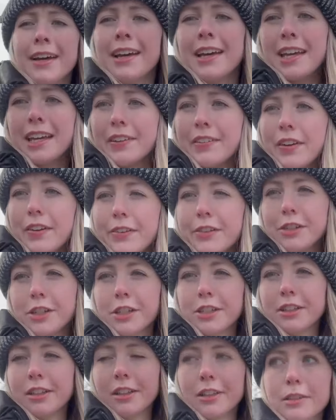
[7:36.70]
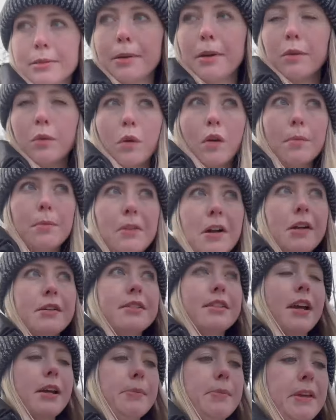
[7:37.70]
even if it's just a little bit warmer
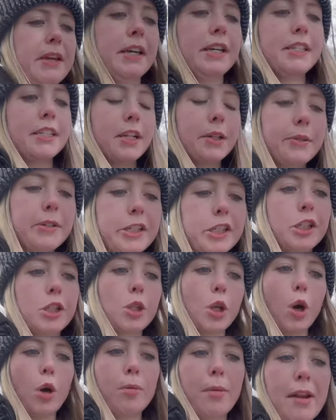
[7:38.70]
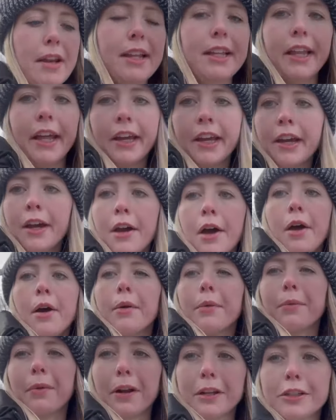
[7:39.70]
outside, because there were so many like
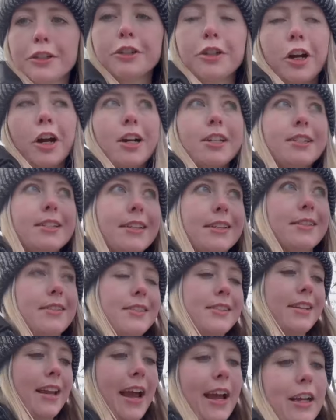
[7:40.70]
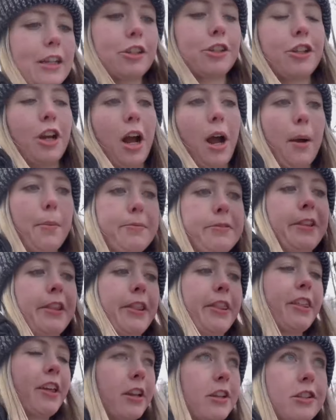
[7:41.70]
restaurants and snack shops
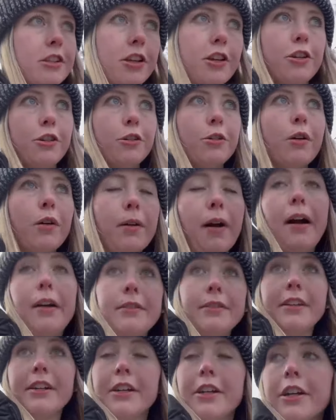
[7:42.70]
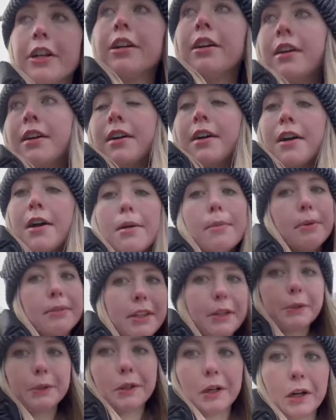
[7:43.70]
and things to do around here, but
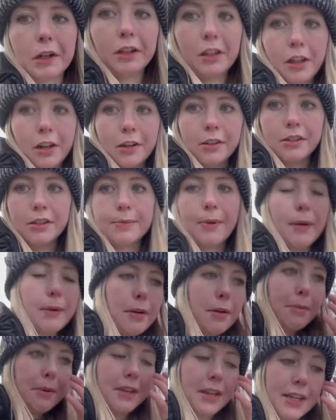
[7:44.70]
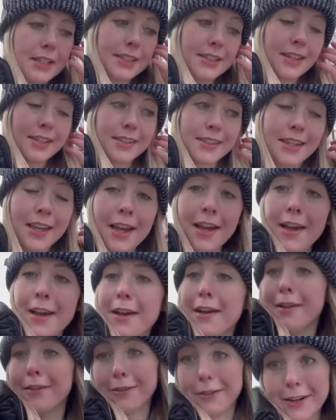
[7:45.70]
they were all closed, probably because it's
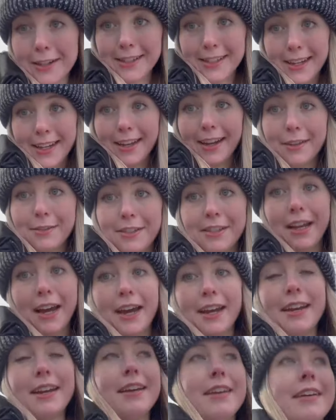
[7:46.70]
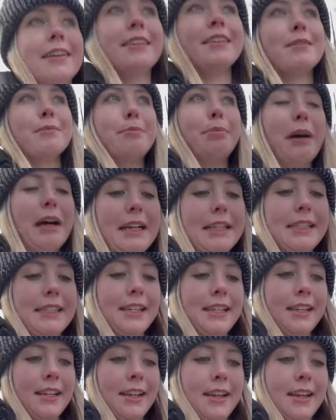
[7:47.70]
freezing outside. But